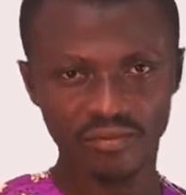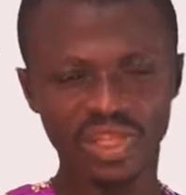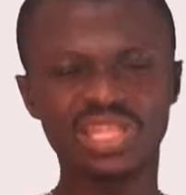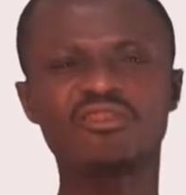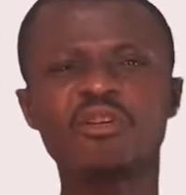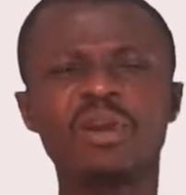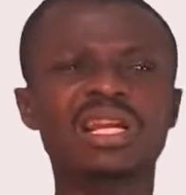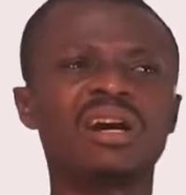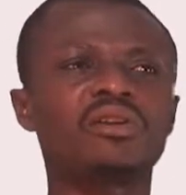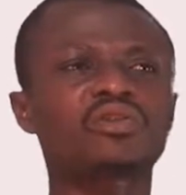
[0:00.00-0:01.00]
Development
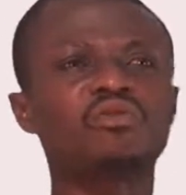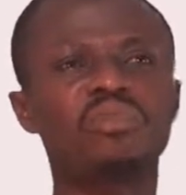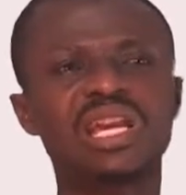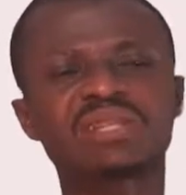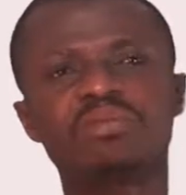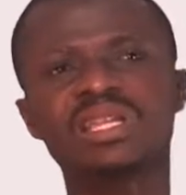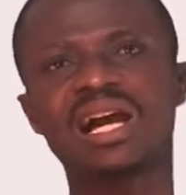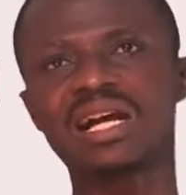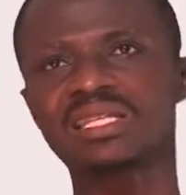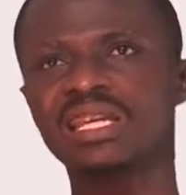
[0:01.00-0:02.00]
can also be explained
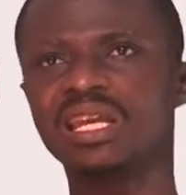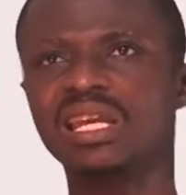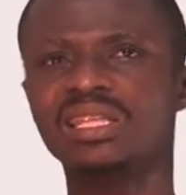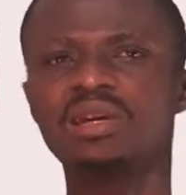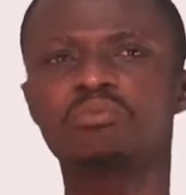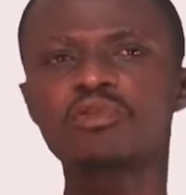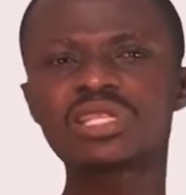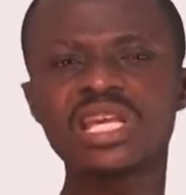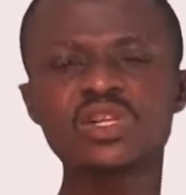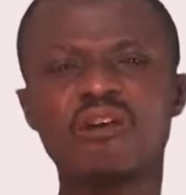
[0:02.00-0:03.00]
as the
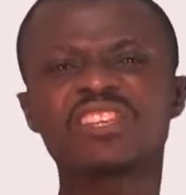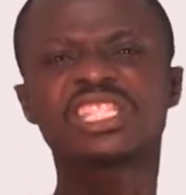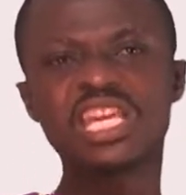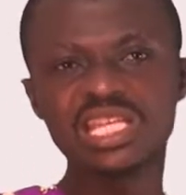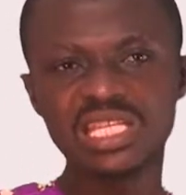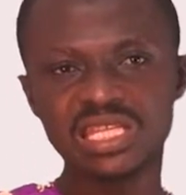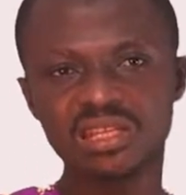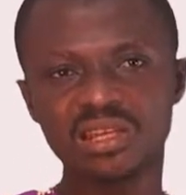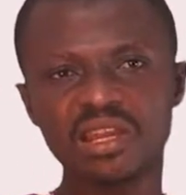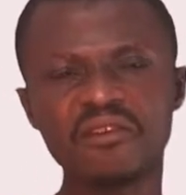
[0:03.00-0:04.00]
process of change
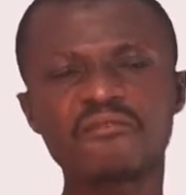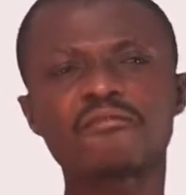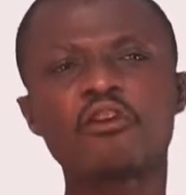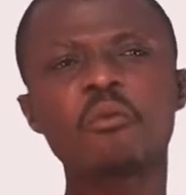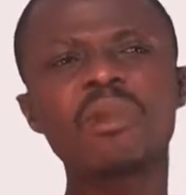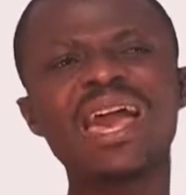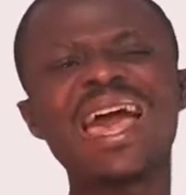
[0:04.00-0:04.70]
from